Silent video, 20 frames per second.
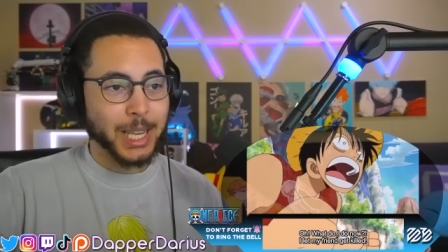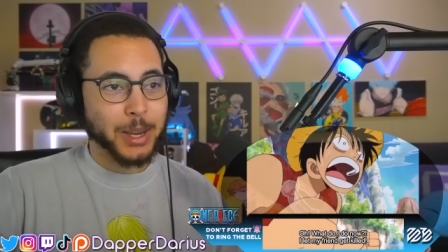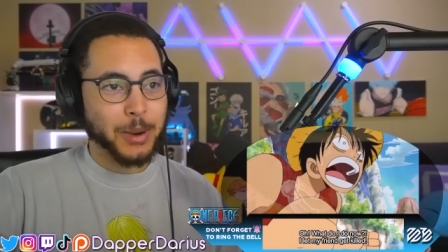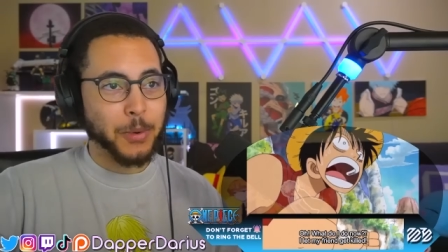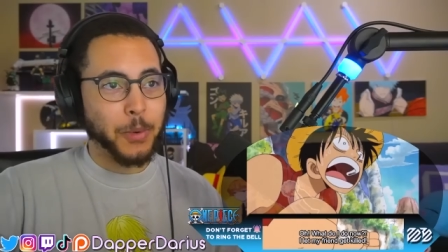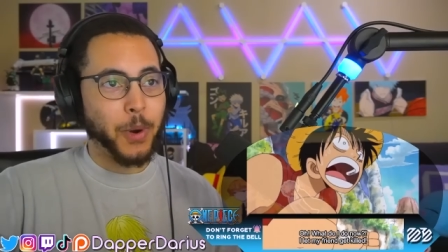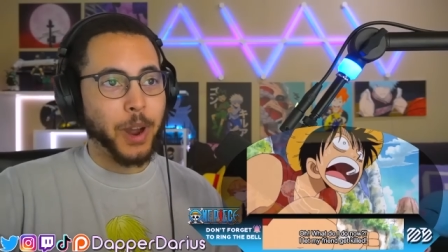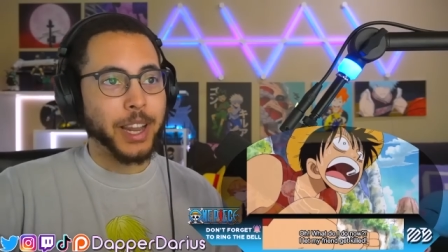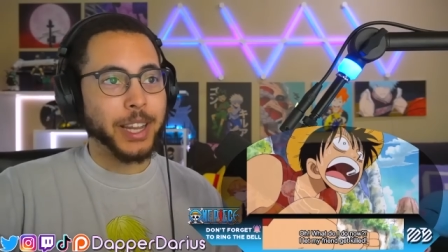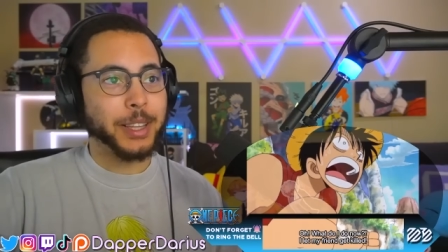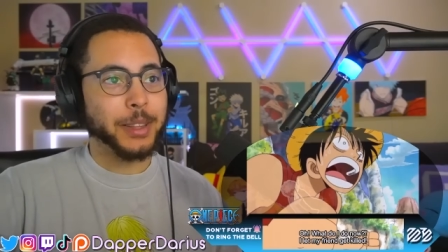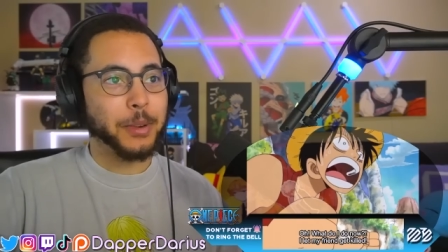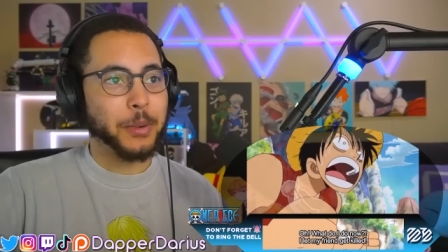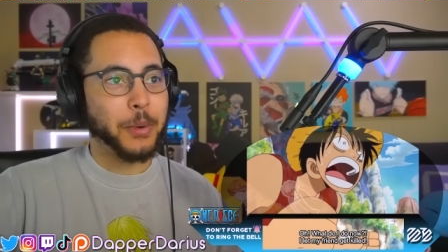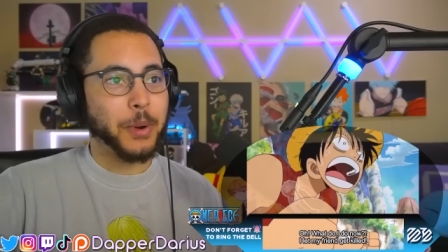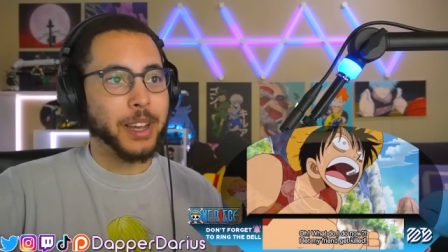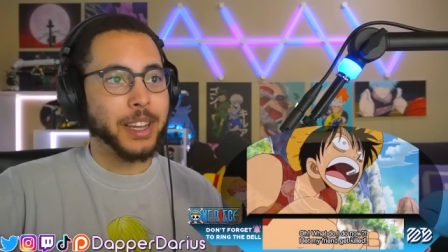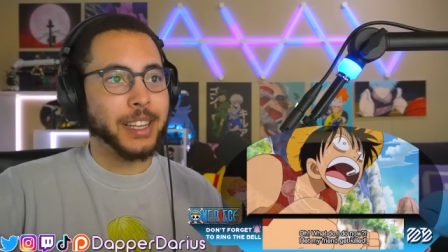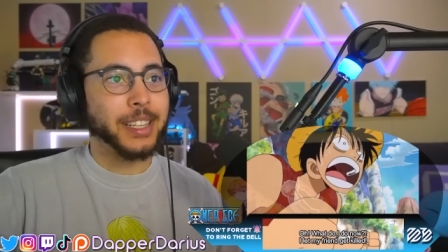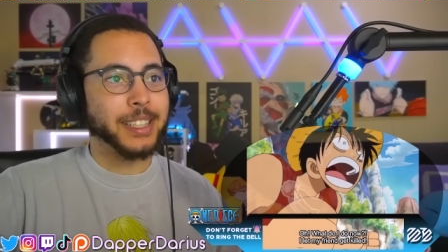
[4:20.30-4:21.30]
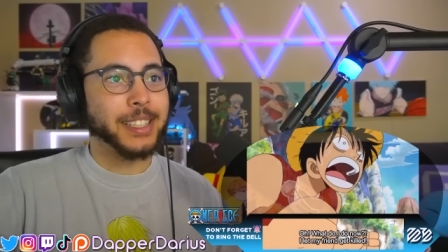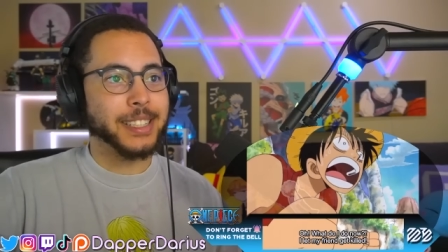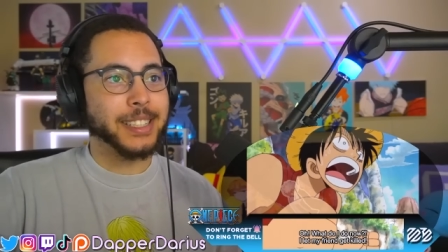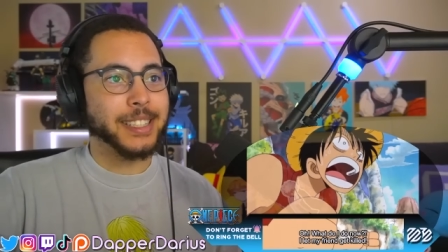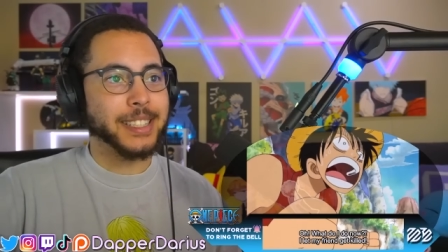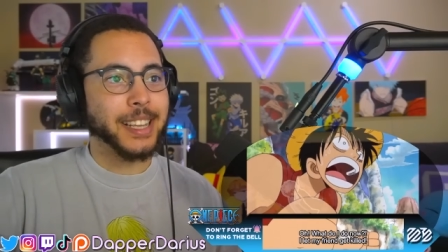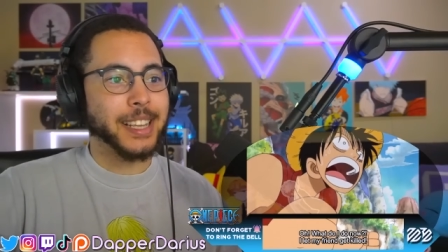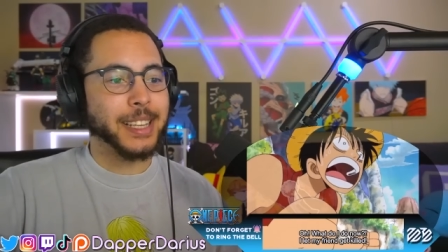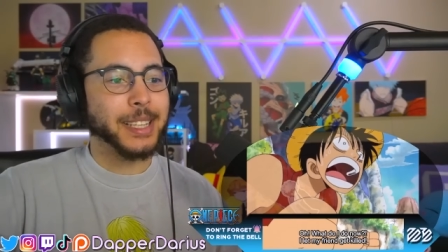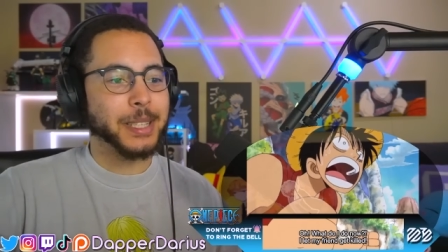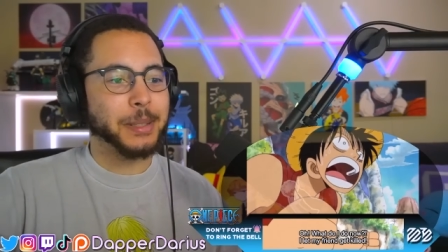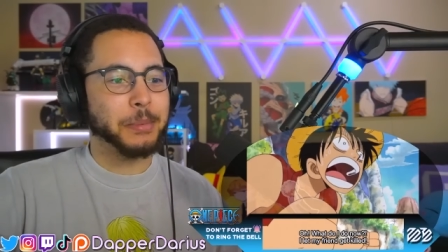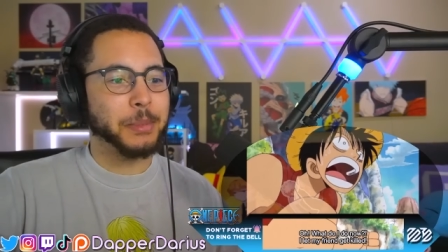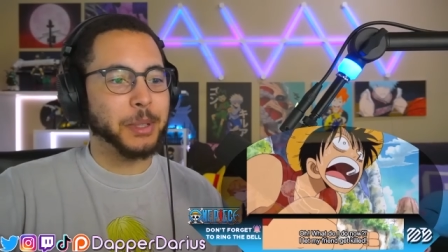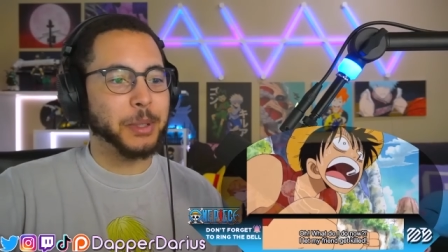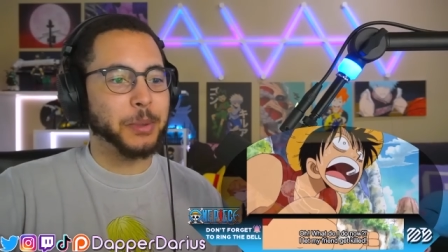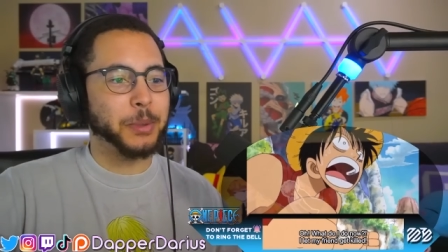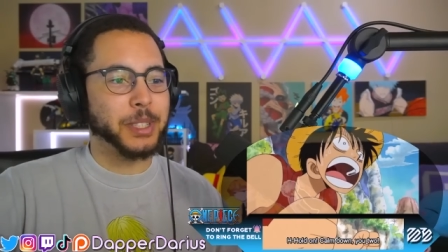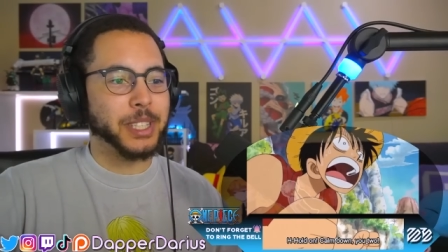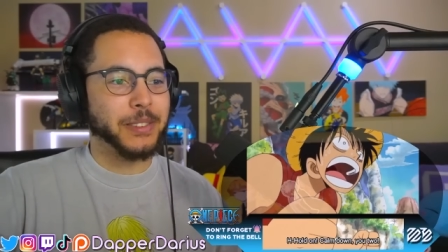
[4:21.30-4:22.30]
Quite the way to say some
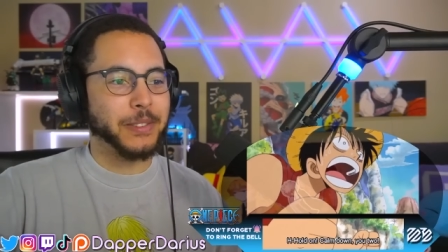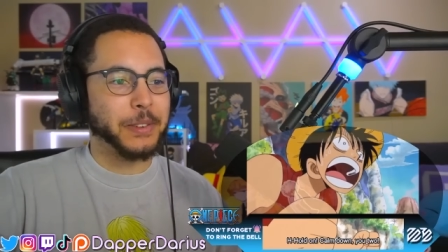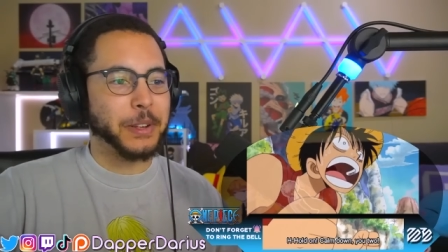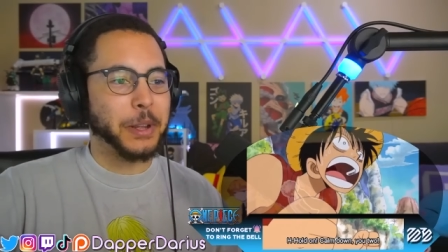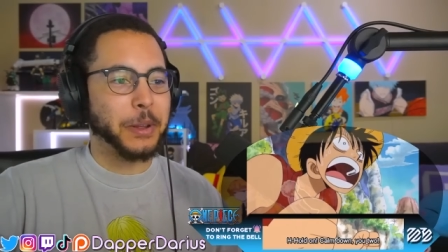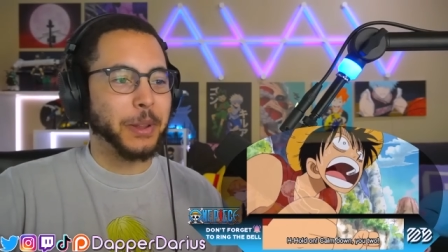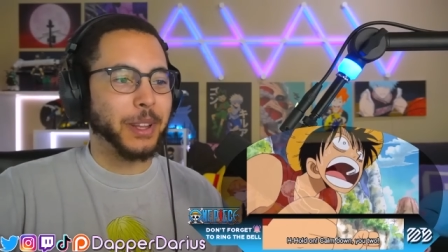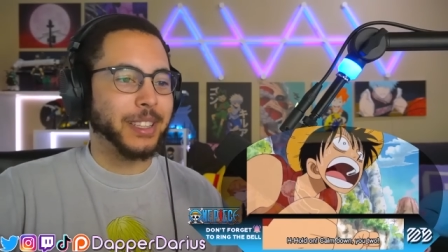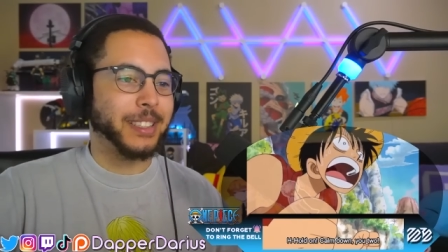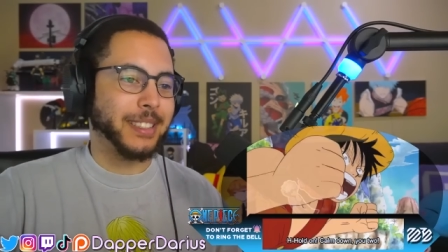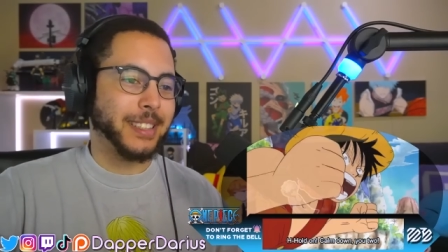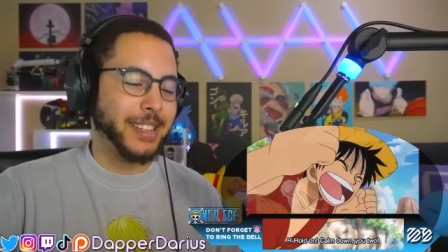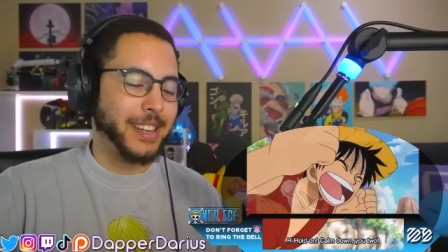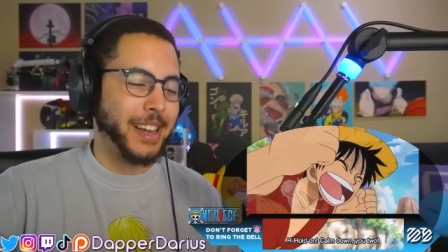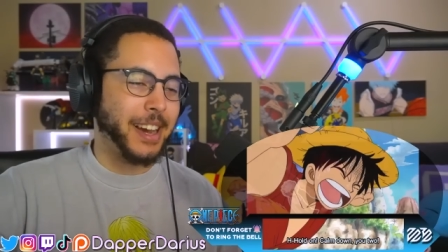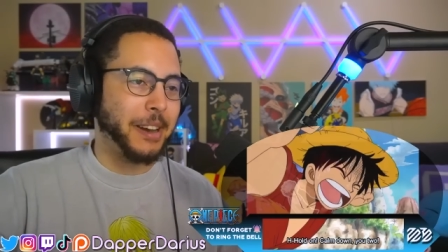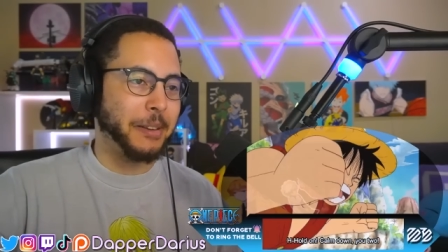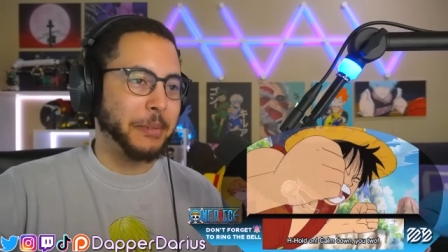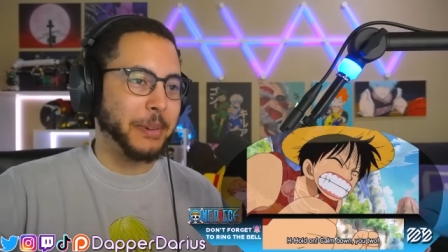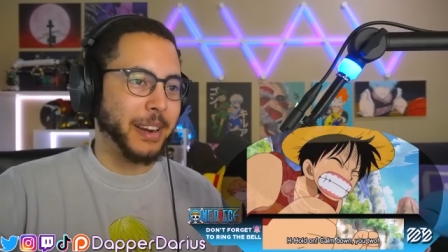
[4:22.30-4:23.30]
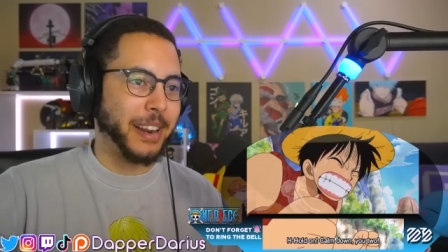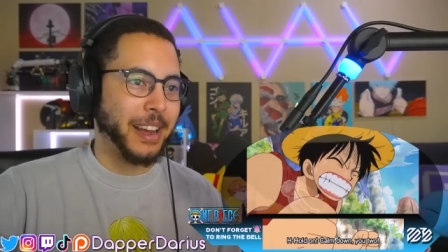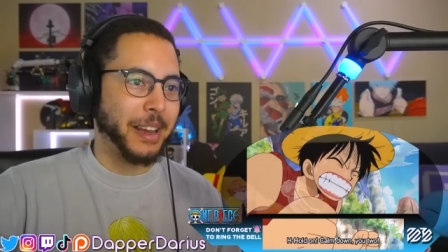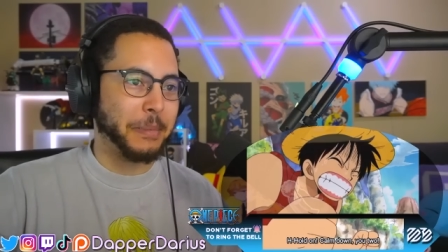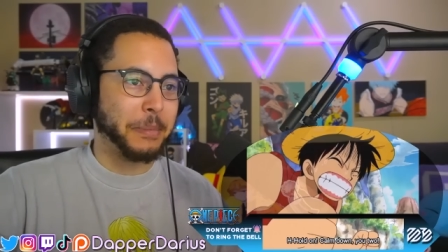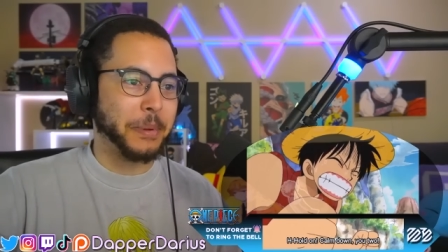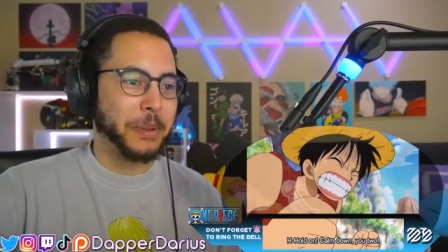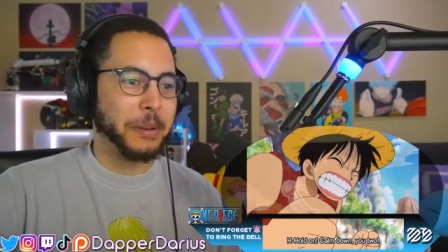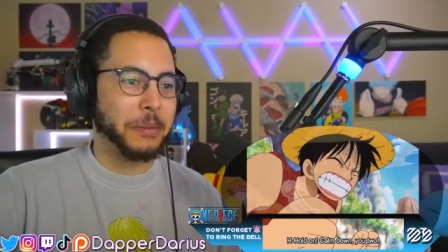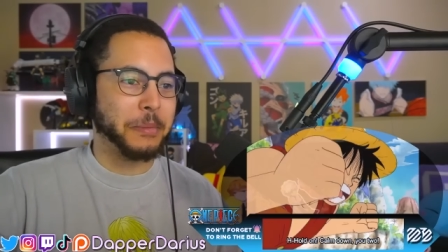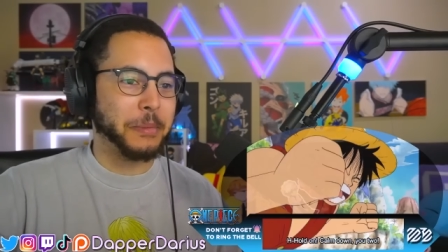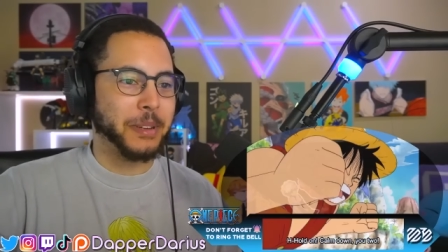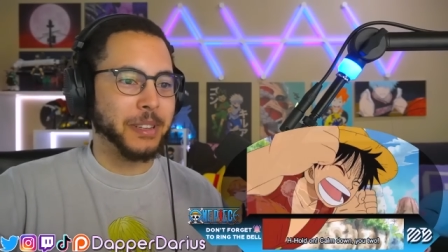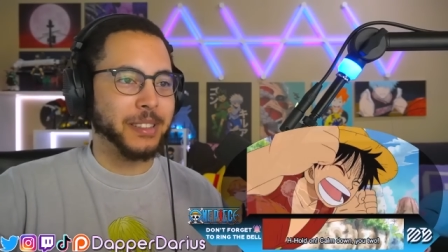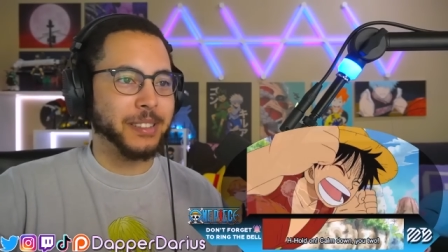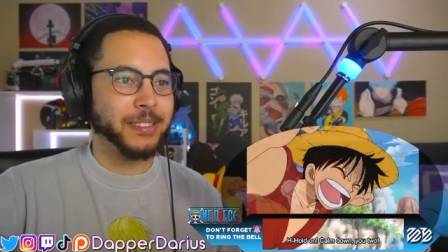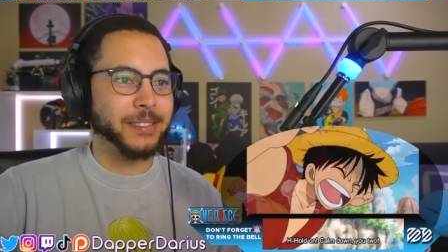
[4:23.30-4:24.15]
news, even though that's not what happened, but.